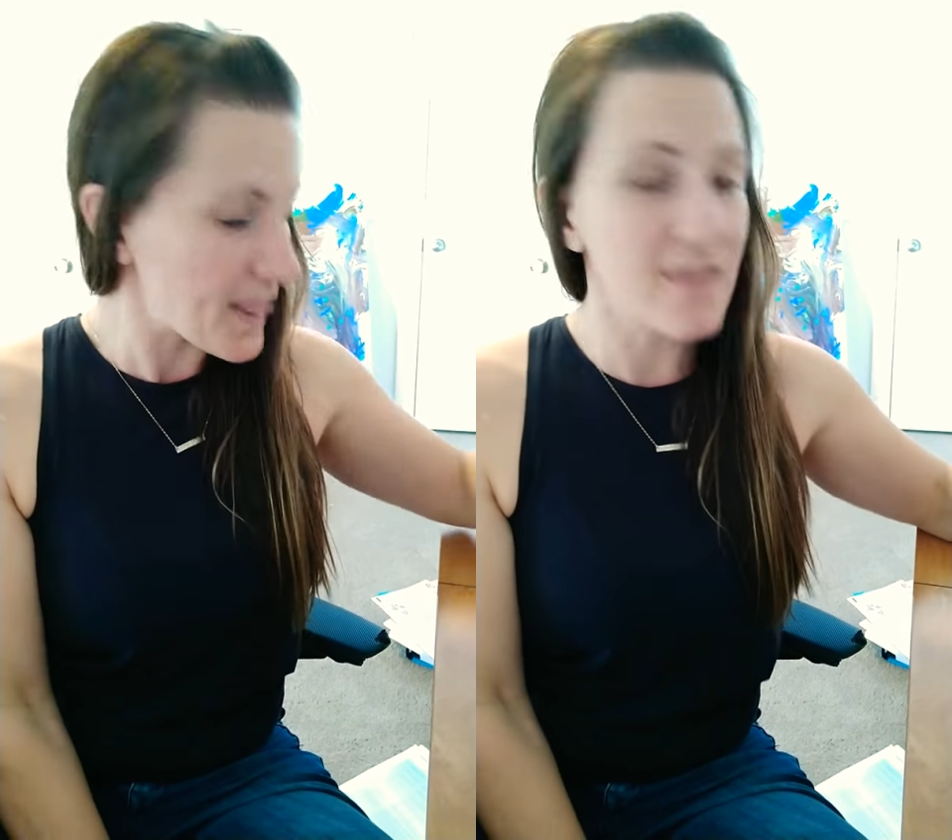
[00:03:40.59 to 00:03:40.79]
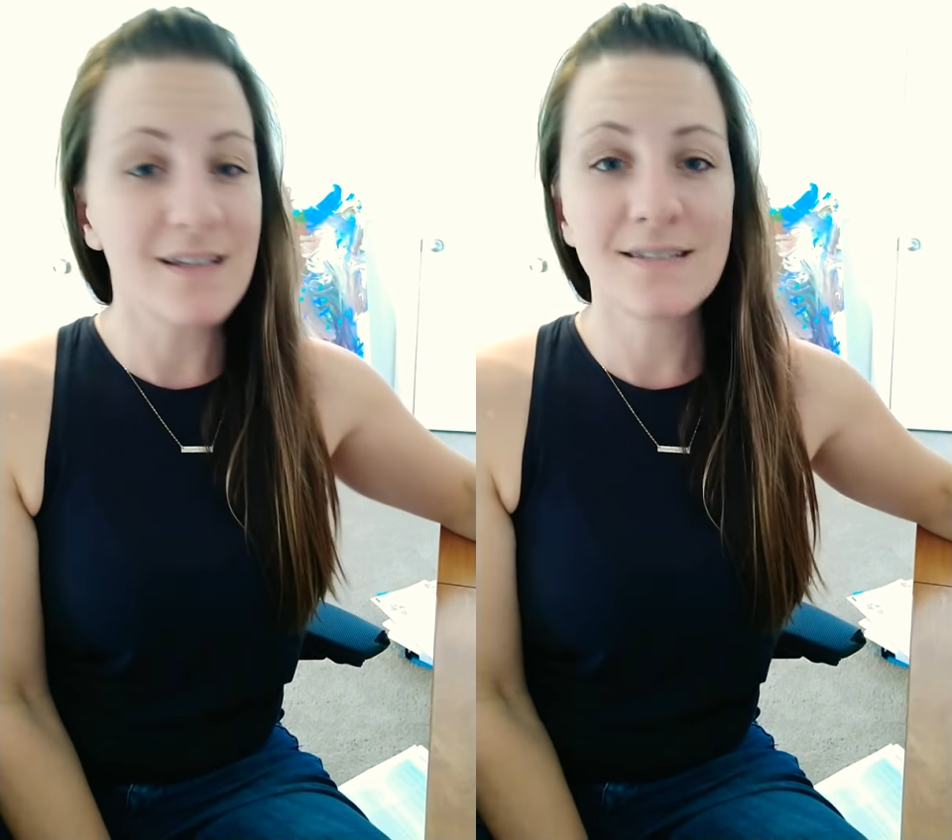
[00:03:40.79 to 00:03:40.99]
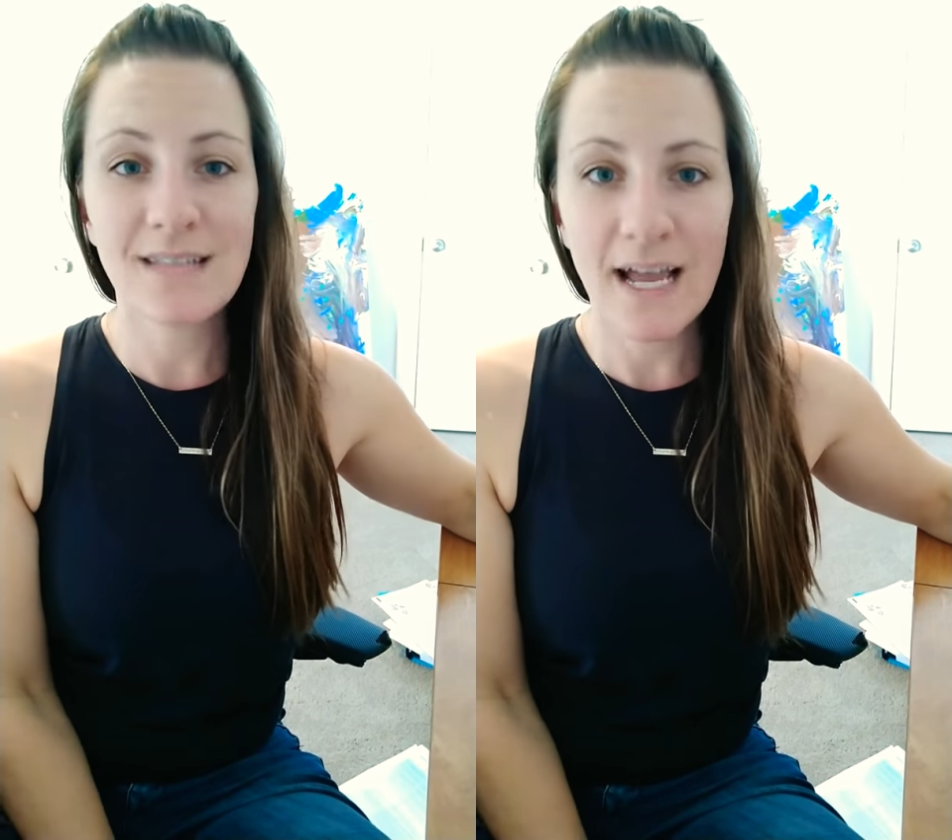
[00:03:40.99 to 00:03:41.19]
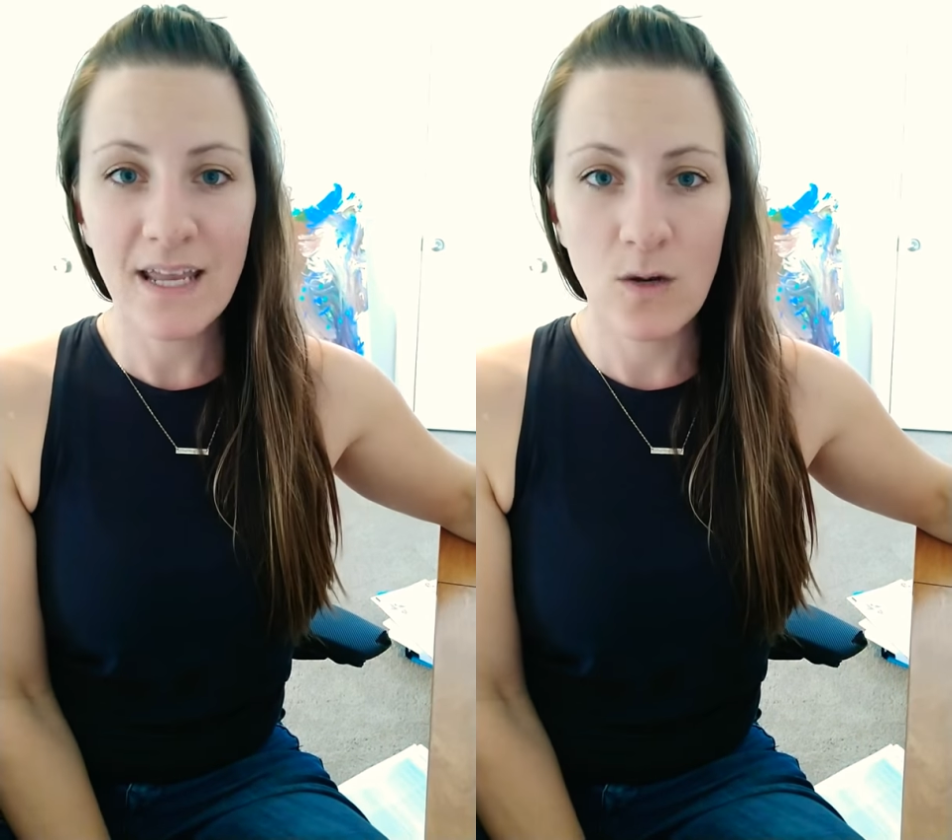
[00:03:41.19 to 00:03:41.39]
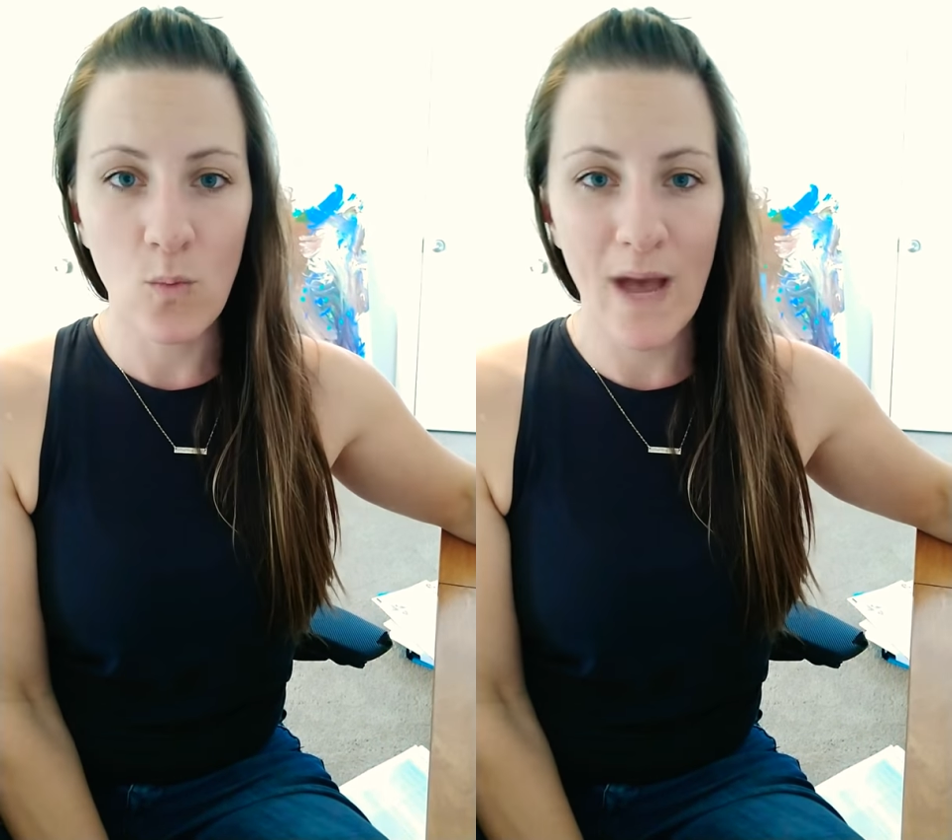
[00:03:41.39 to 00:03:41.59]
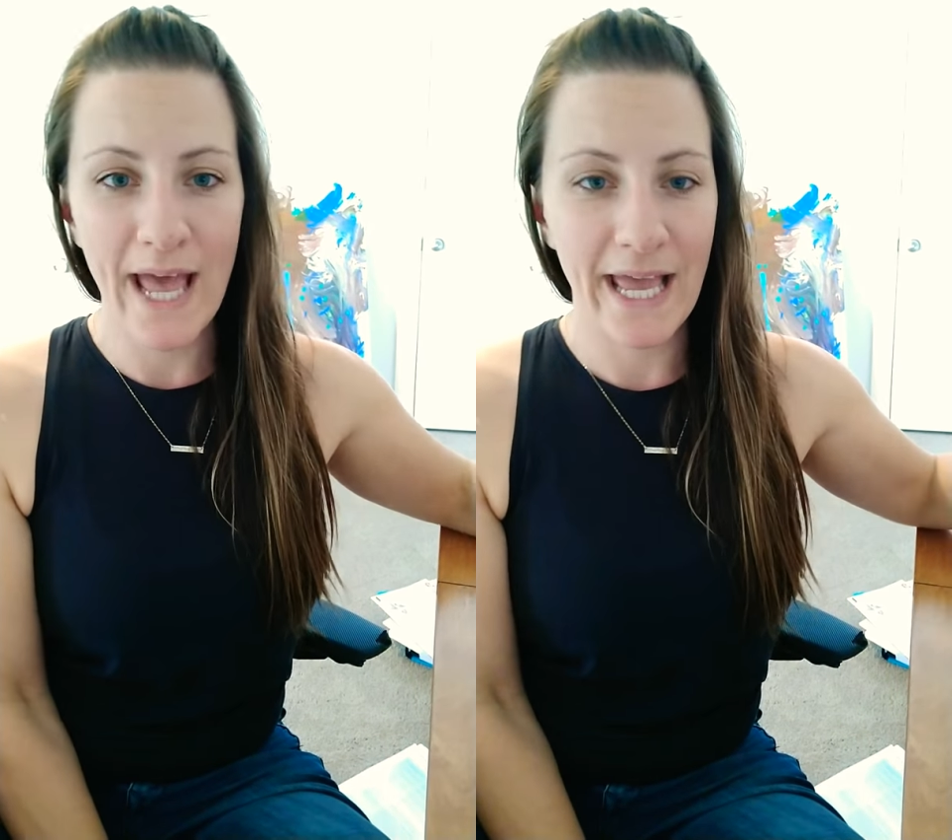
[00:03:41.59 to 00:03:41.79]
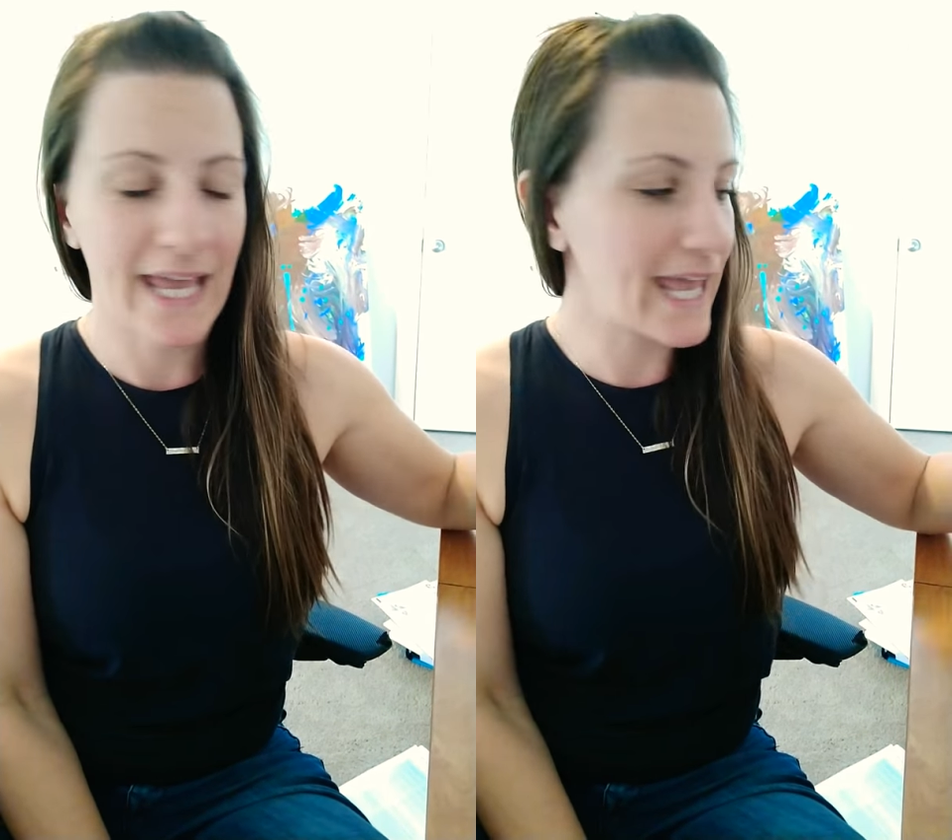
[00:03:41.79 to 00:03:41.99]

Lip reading: The second way